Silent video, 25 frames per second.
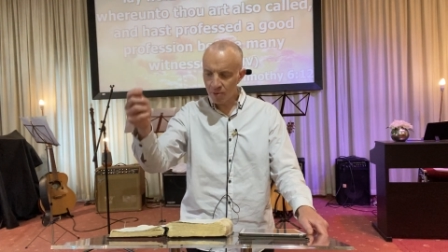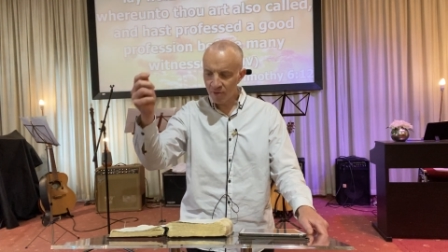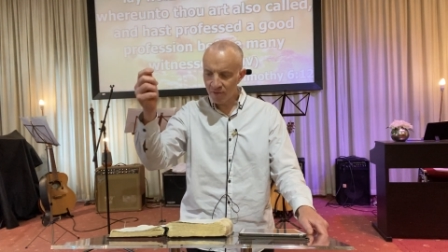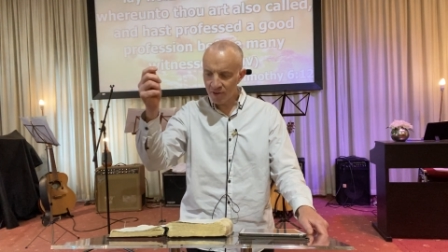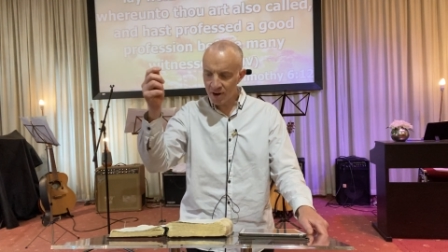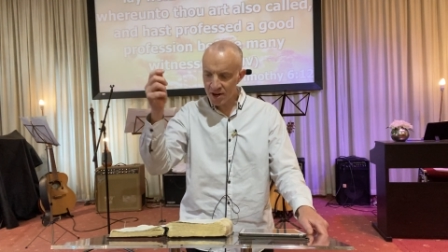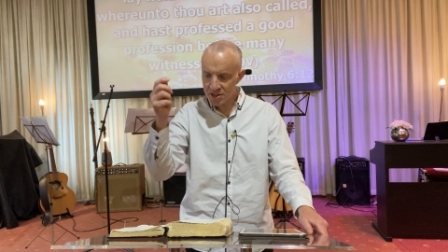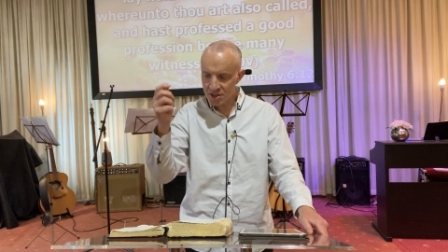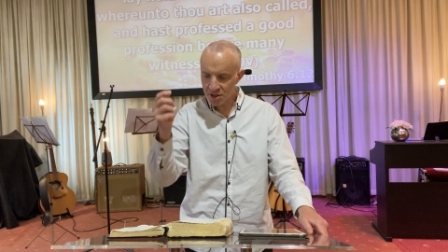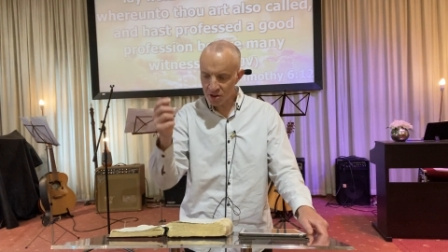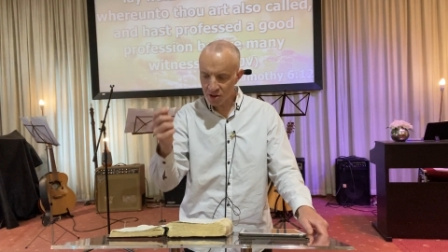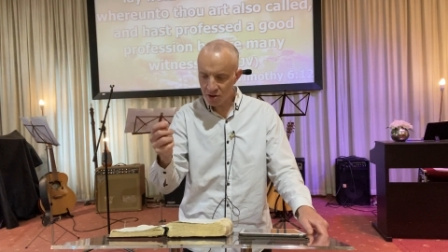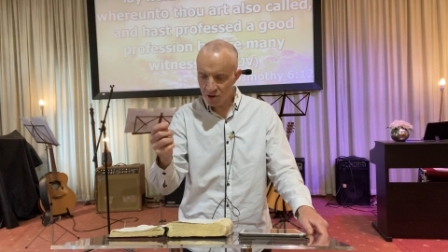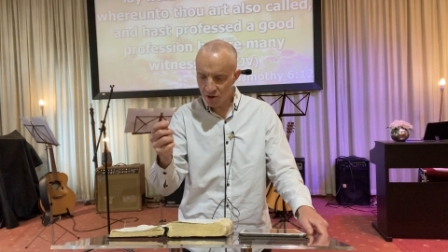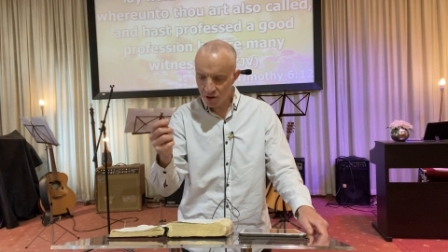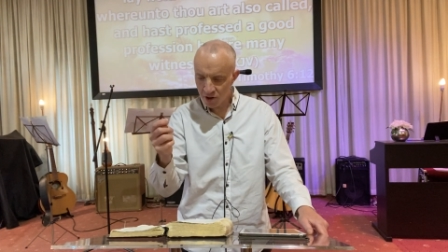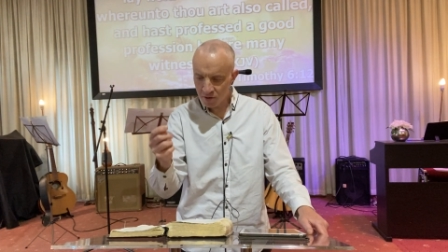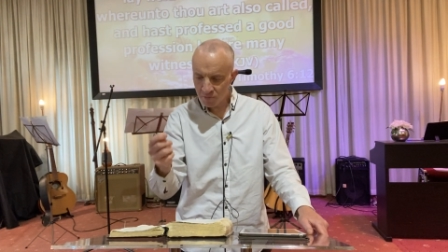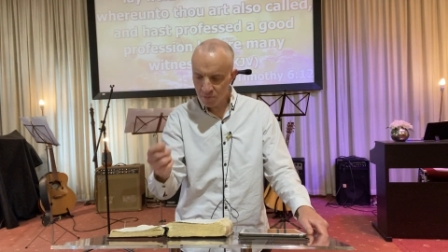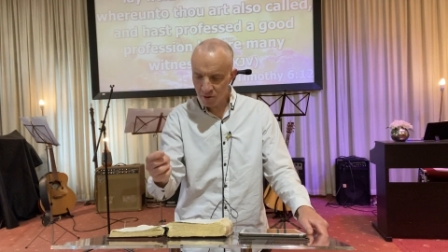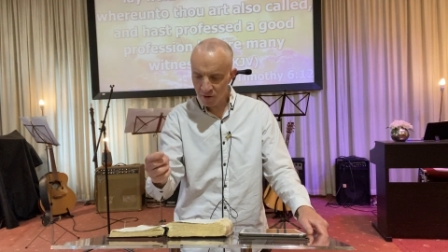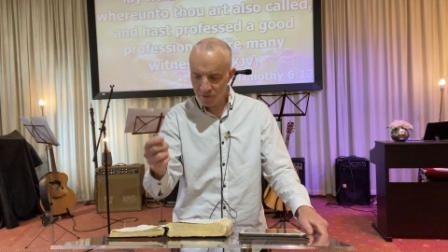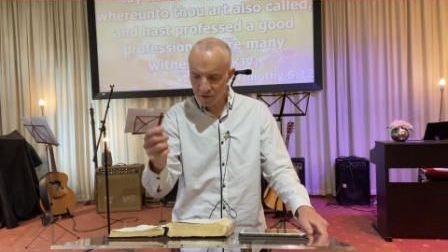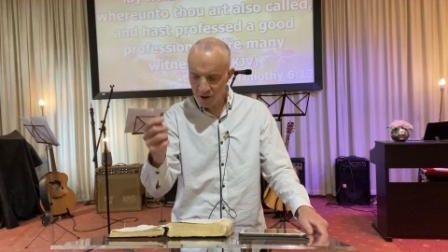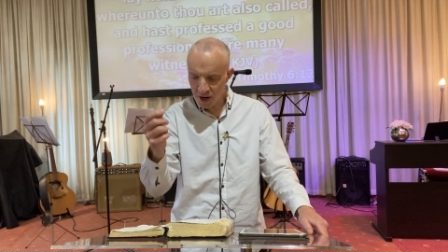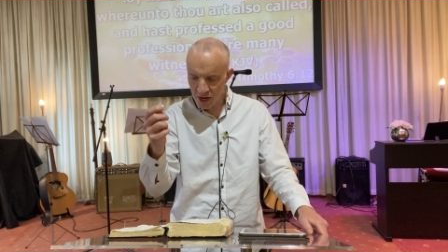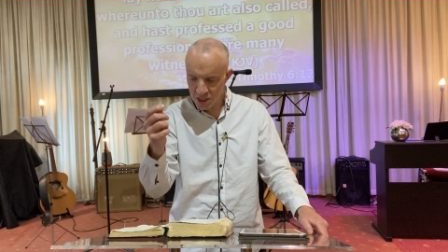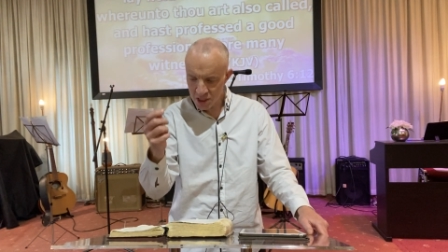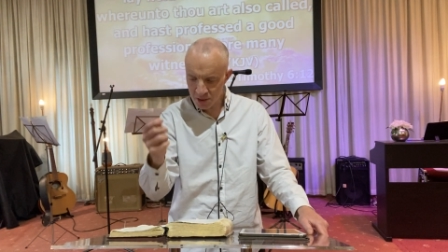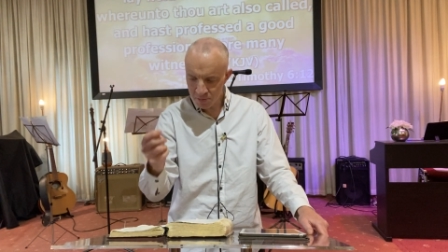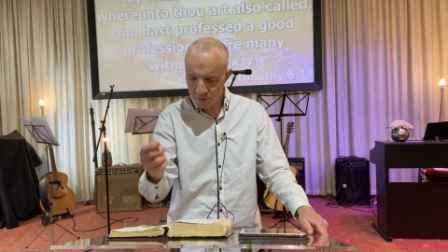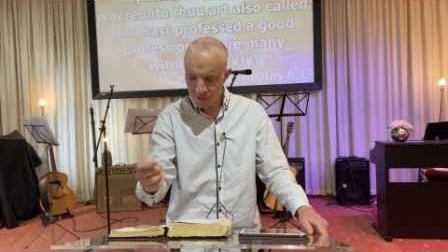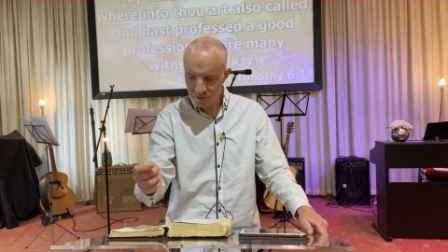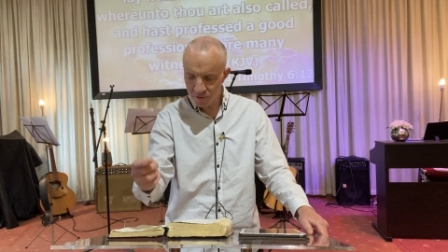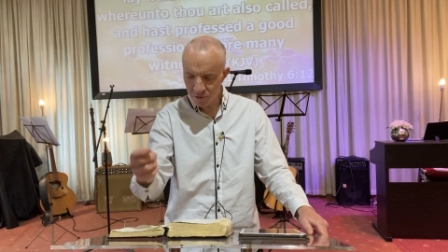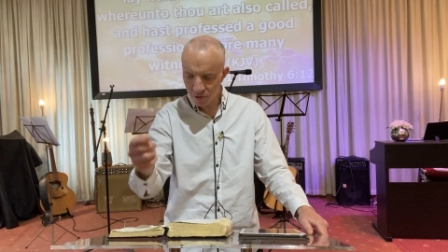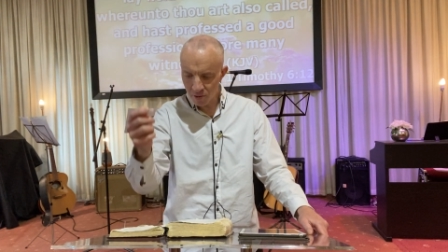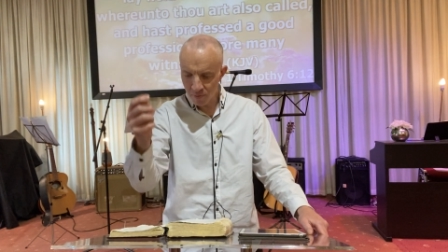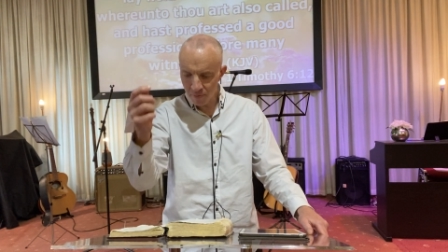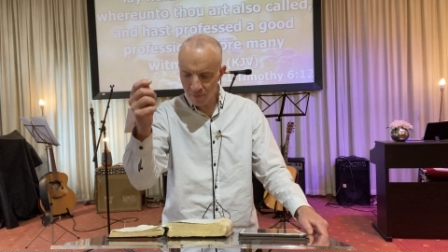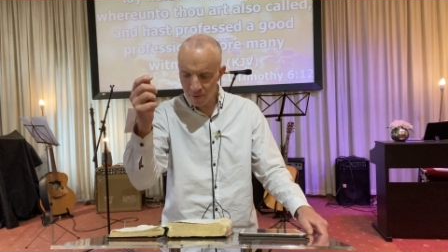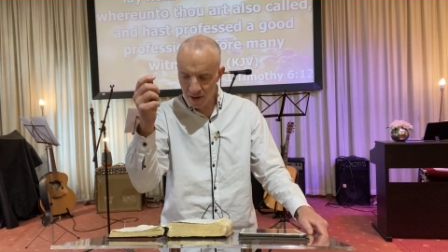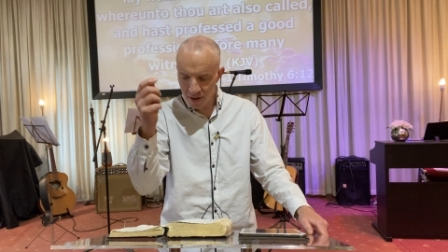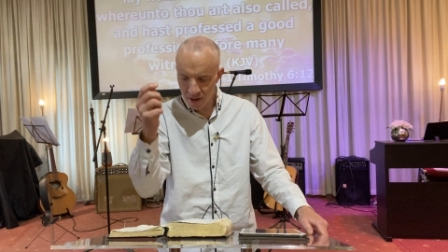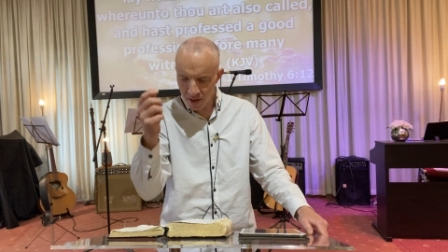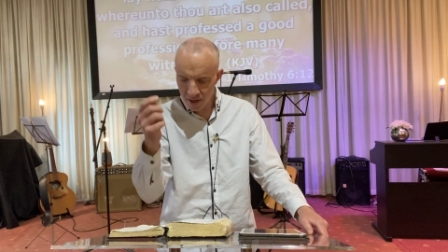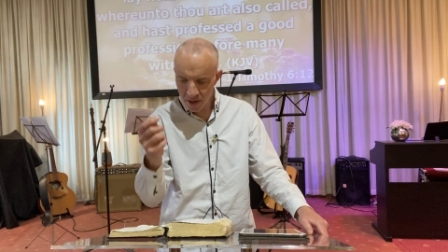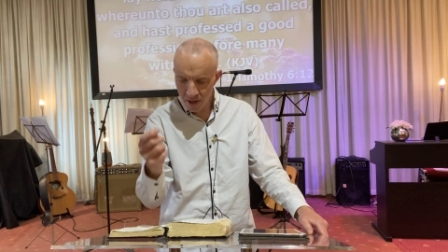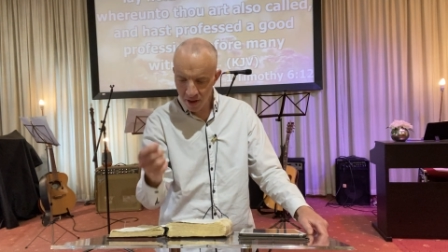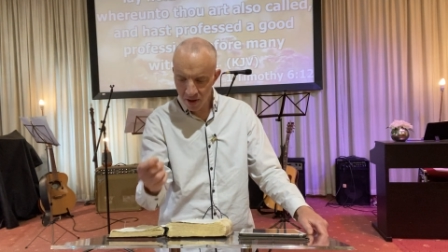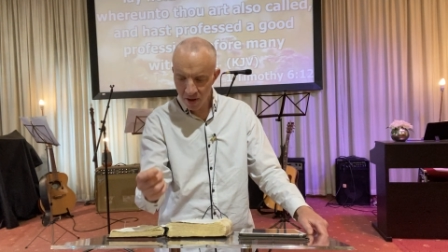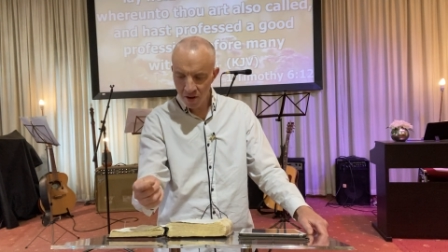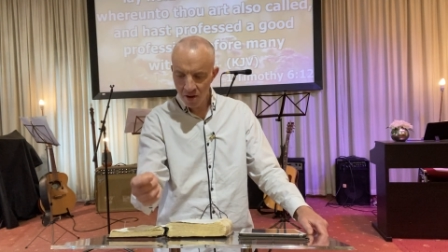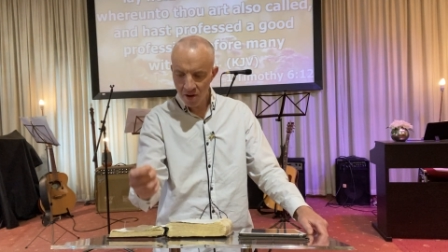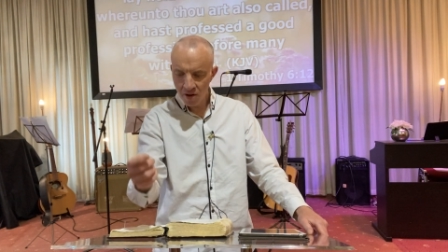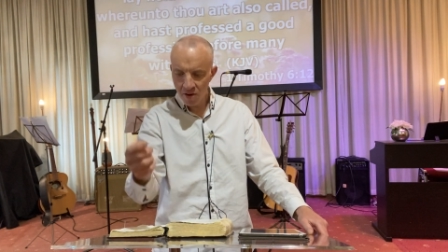professed a good profession before many